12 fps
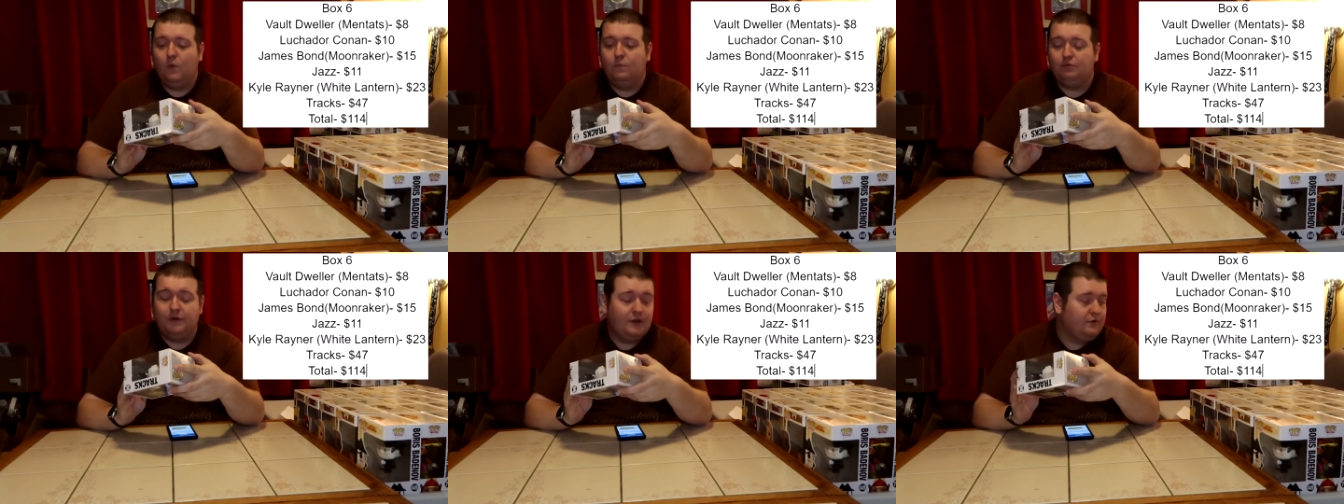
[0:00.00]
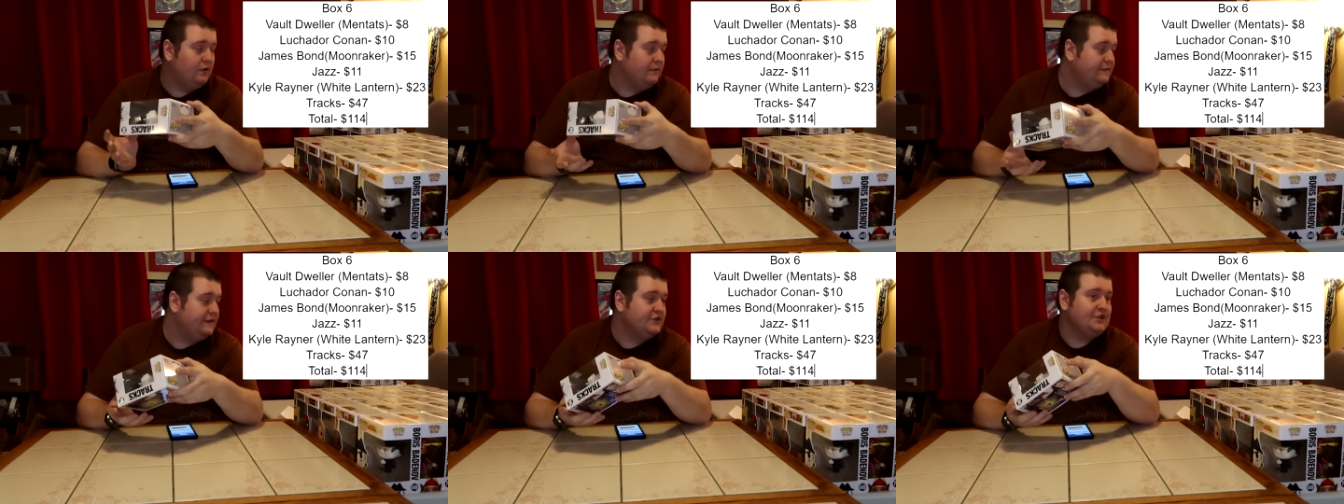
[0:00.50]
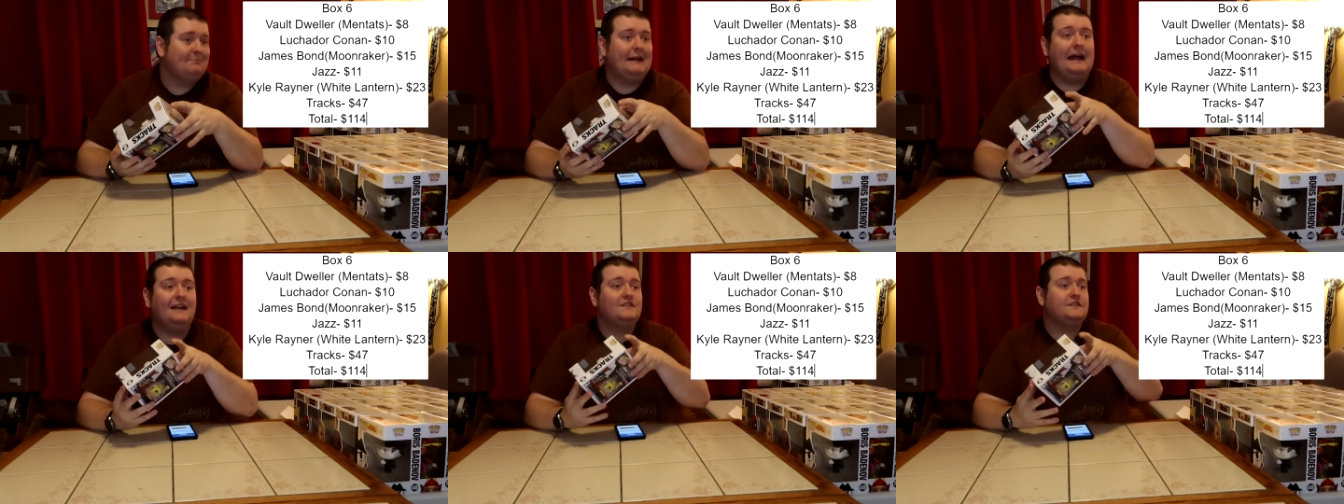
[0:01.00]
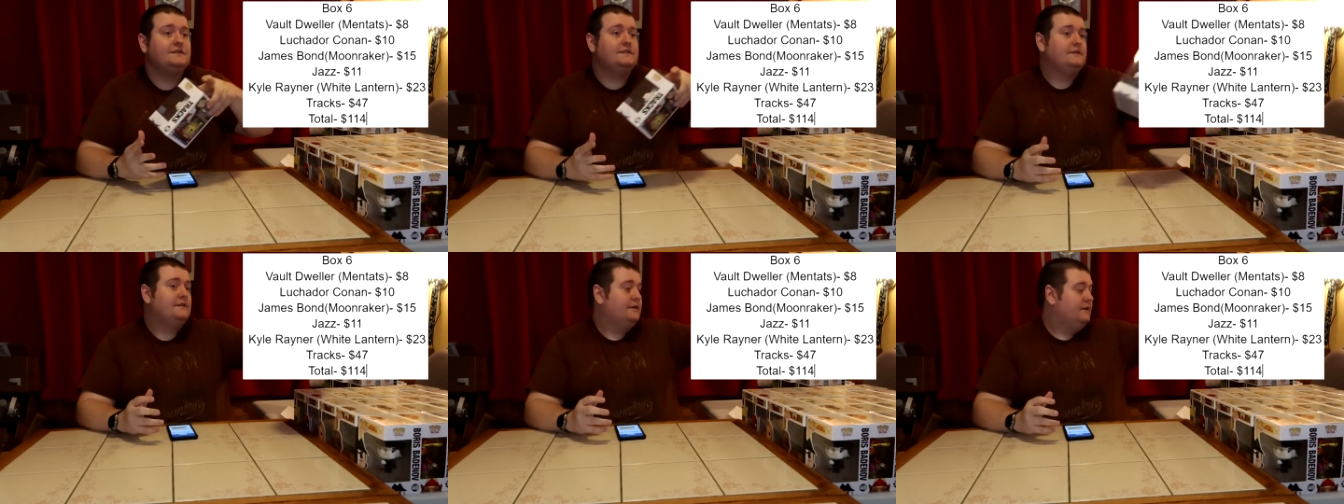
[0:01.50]
Pretty cool finishing box.
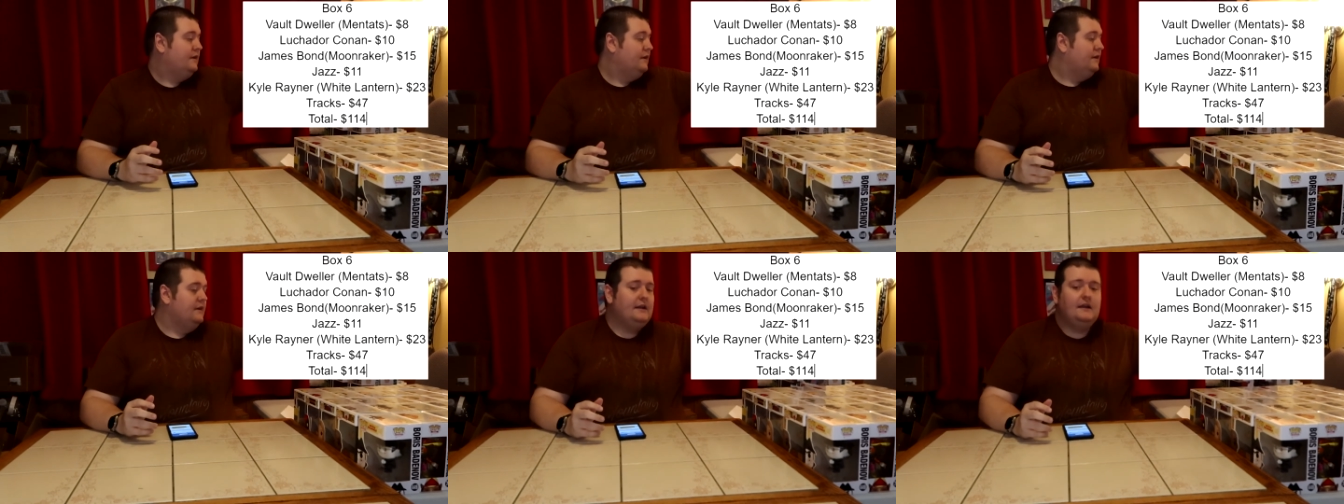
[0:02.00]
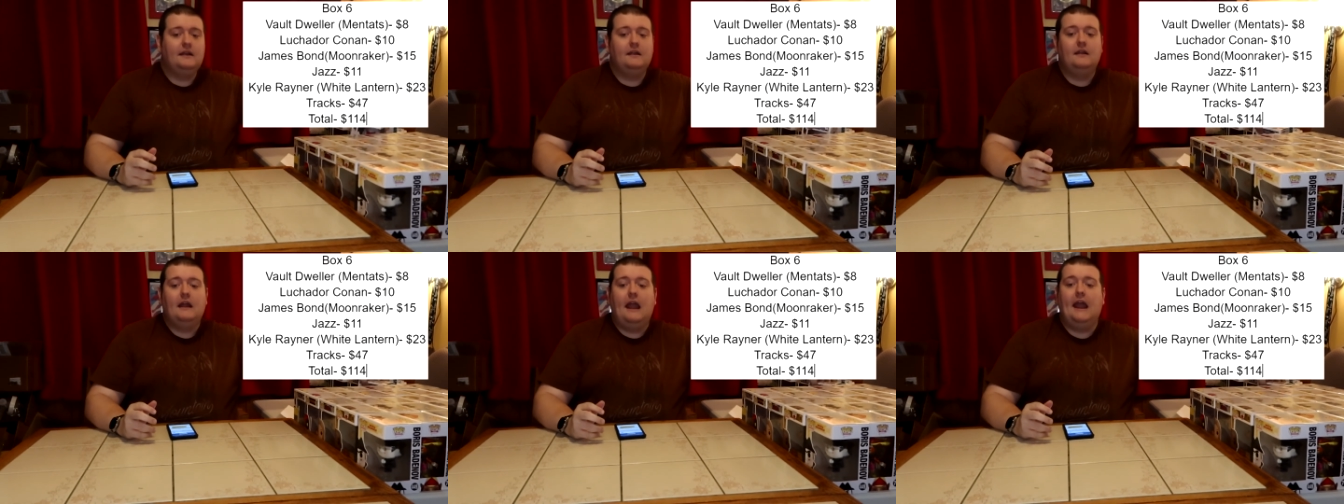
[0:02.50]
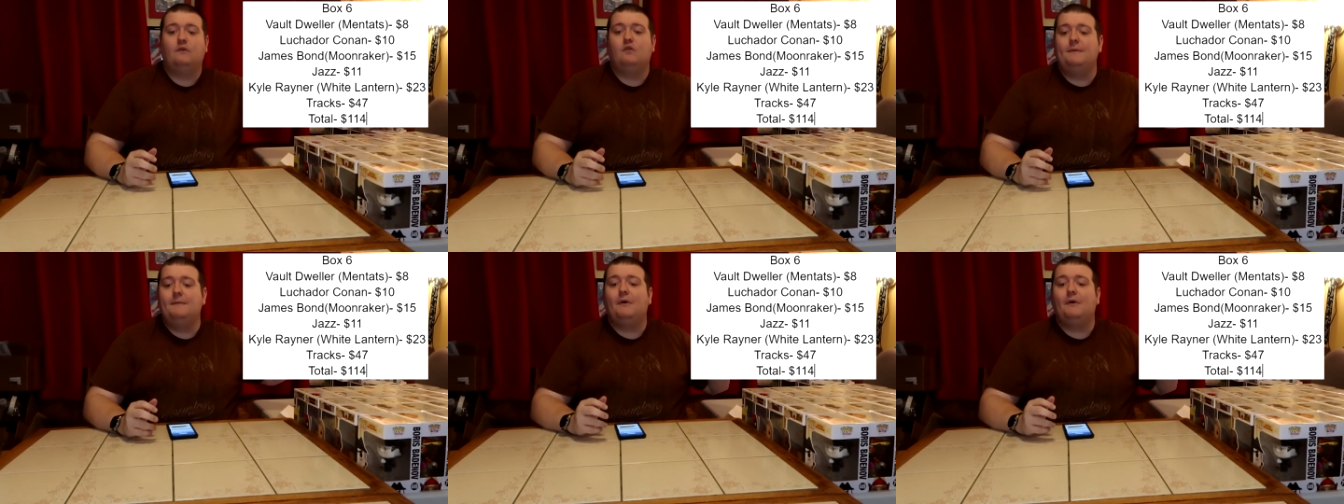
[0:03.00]
And we'll be